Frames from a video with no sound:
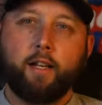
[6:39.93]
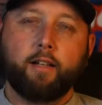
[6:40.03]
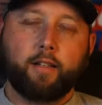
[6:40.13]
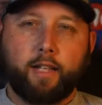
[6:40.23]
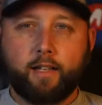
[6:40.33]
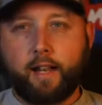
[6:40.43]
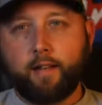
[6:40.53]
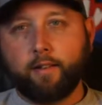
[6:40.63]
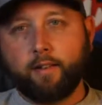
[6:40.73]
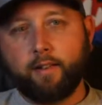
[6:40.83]
to get
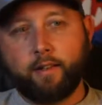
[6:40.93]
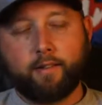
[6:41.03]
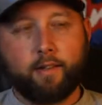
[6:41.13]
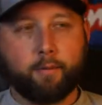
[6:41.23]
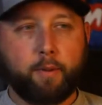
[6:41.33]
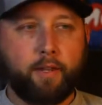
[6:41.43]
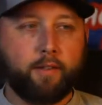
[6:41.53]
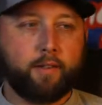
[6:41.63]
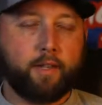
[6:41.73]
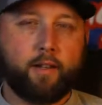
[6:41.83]
down to Dusty's
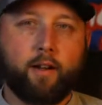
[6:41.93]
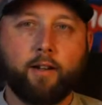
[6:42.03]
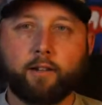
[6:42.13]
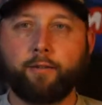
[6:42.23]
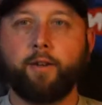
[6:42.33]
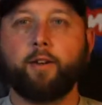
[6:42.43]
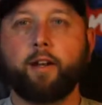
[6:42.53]
place in Huntsville,